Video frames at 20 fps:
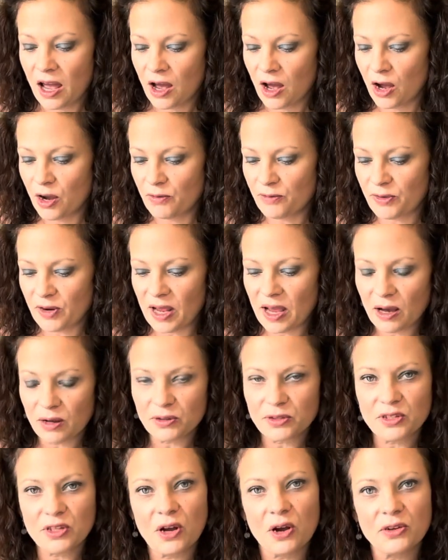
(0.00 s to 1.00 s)
Hopefully I'll
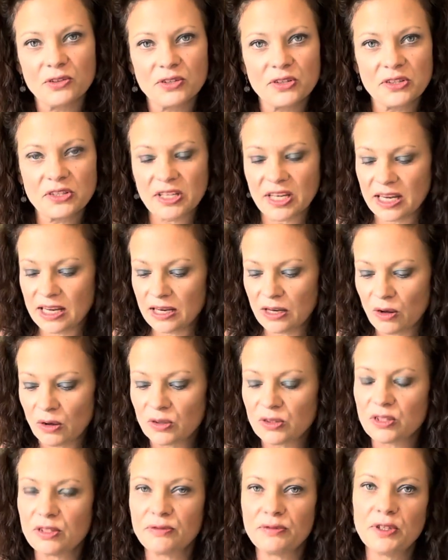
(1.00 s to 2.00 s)
start to see
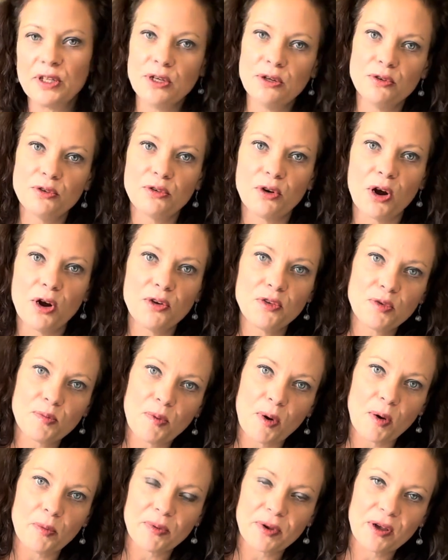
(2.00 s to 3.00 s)
lots of new growth
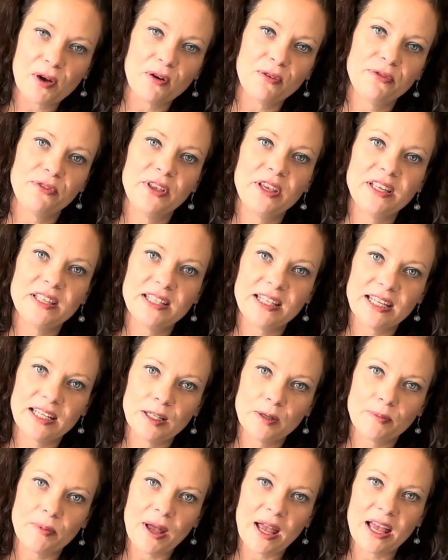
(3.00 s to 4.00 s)
popping off these
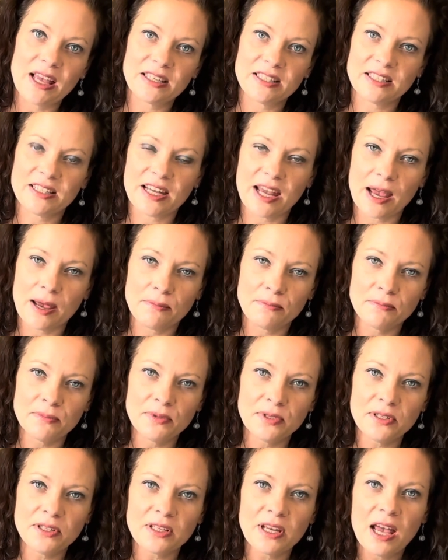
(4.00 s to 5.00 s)
little bare
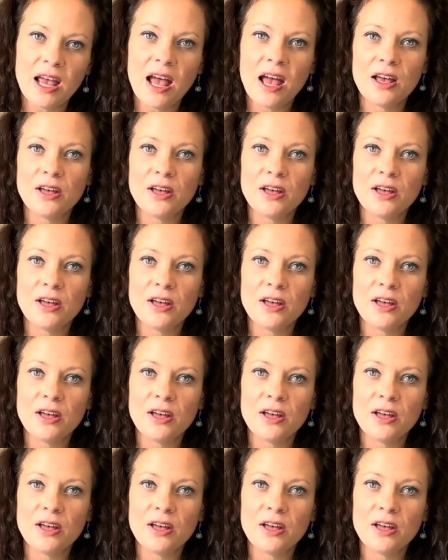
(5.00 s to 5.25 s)
stems.